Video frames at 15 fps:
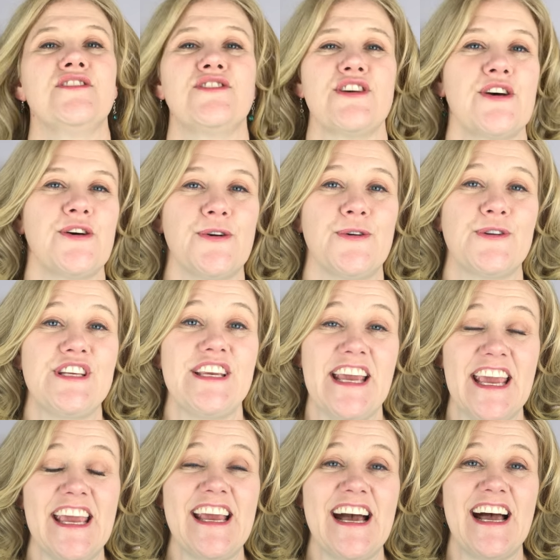So
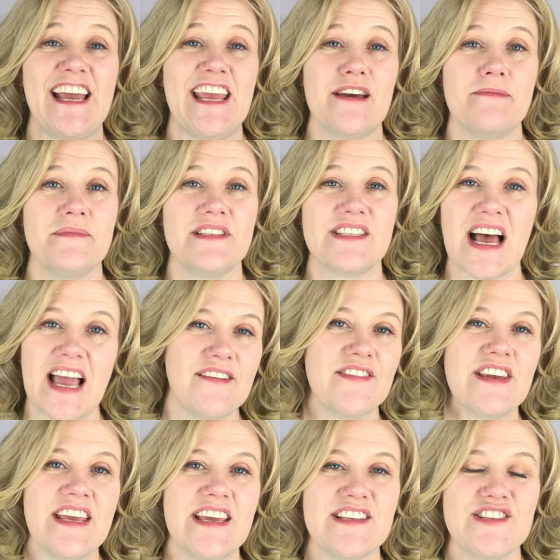today I am
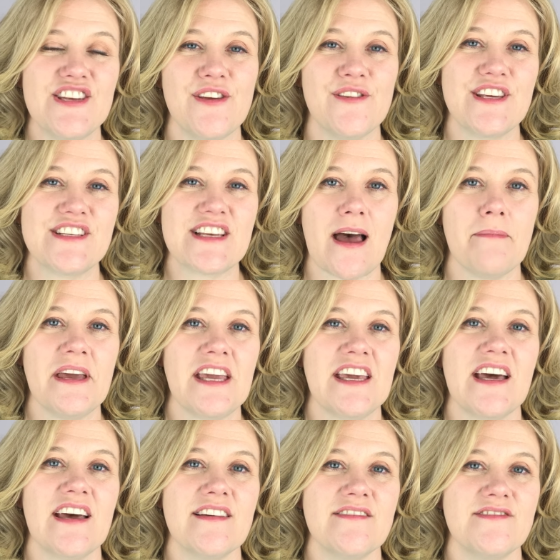diving into the topic
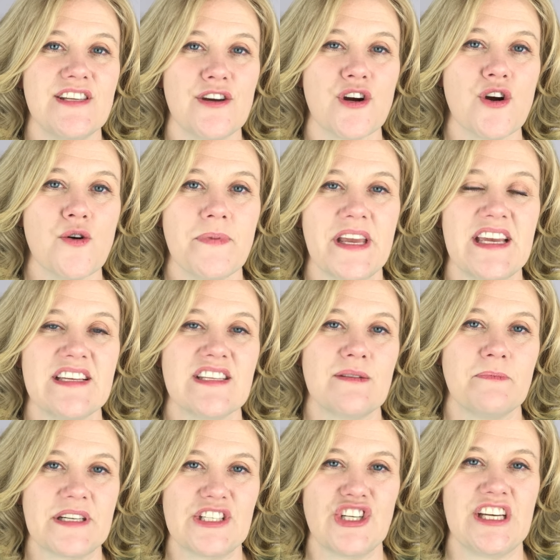of
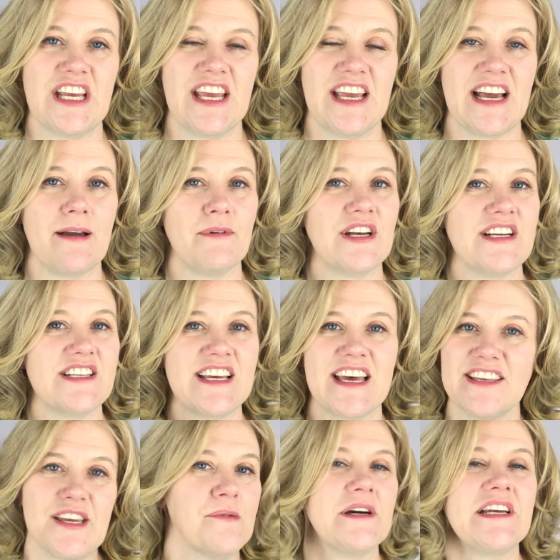zero-based budgeting. I'm going to
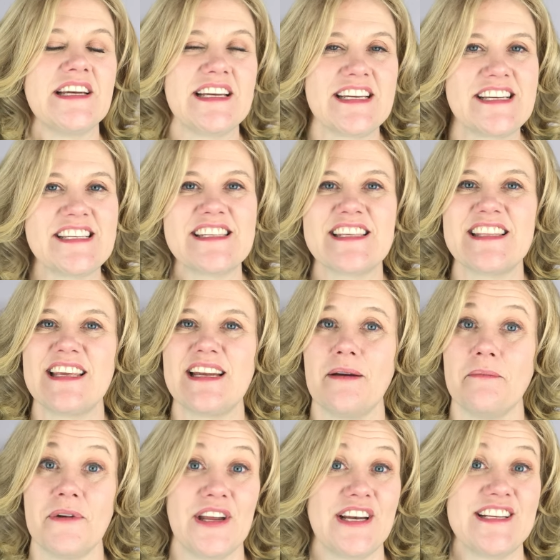tell you what it is, and then
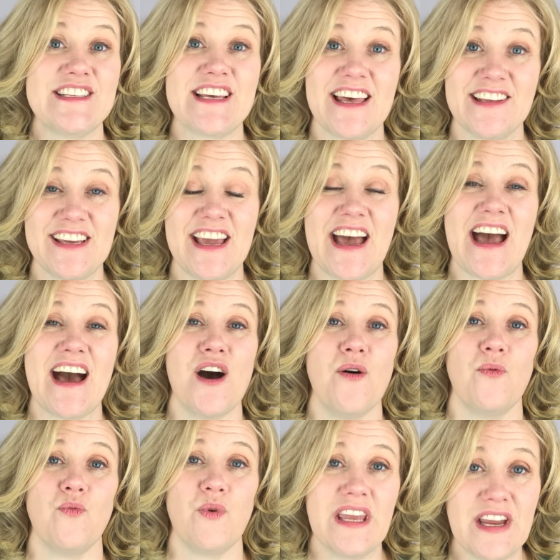I'm going to tell you
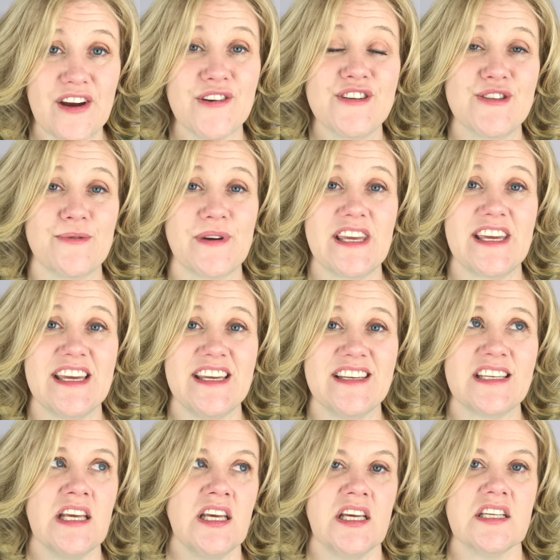how we're doing
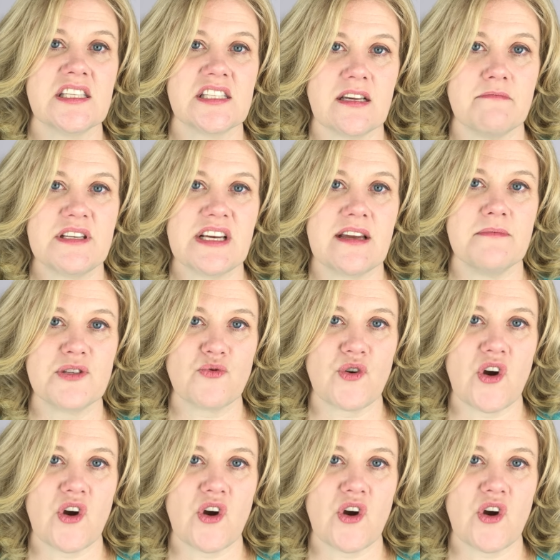it. Sometimes